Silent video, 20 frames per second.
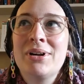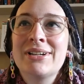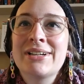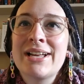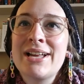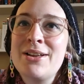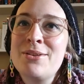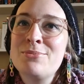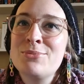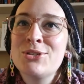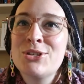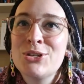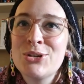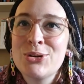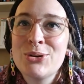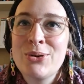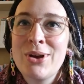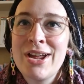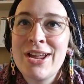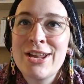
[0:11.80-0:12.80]
Welcome
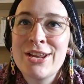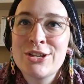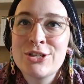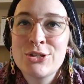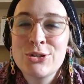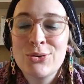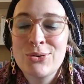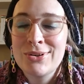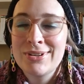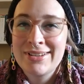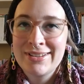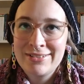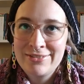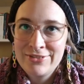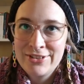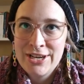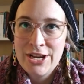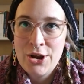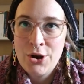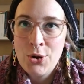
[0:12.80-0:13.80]
to a short little
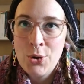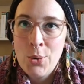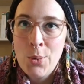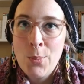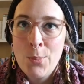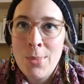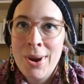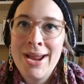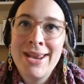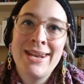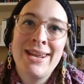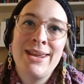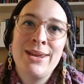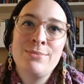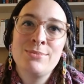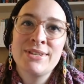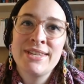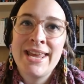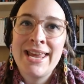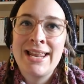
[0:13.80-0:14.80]
video. My
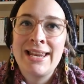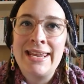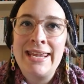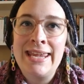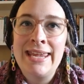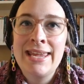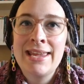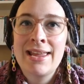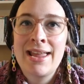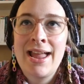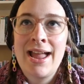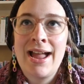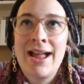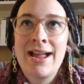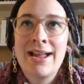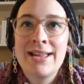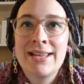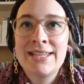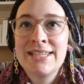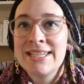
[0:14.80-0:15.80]
name's Ellie,
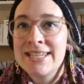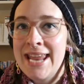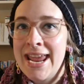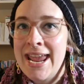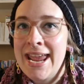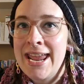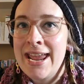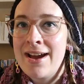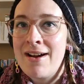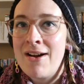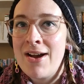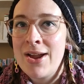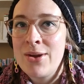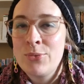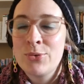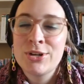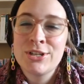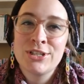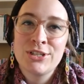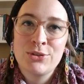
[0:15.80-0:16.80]
and today I
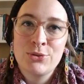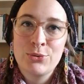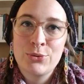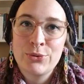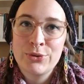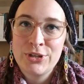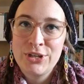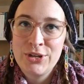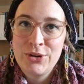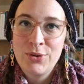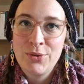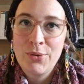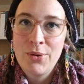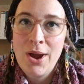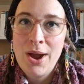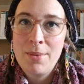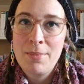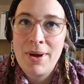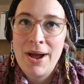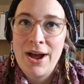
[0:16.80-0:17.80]
want to talk to you
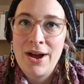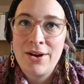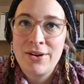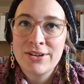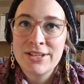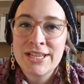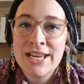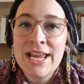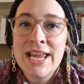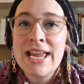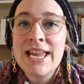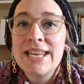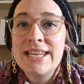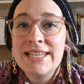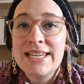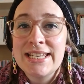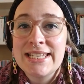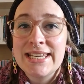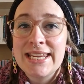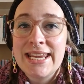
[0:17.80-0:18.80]
about
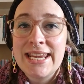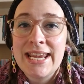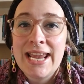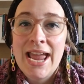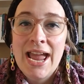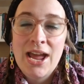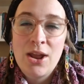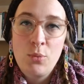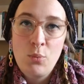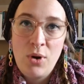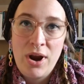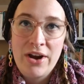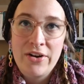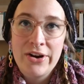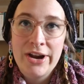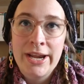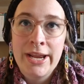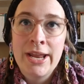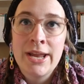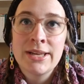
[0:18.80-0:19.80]
knitting and
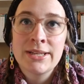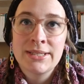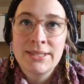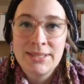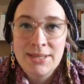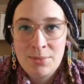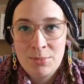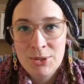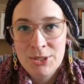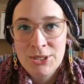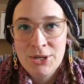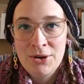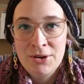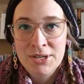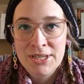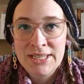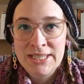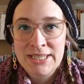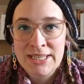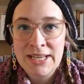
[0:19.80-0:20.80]
wearing summer
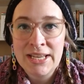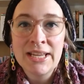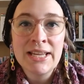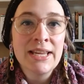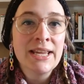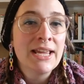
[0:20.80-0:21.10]
socks.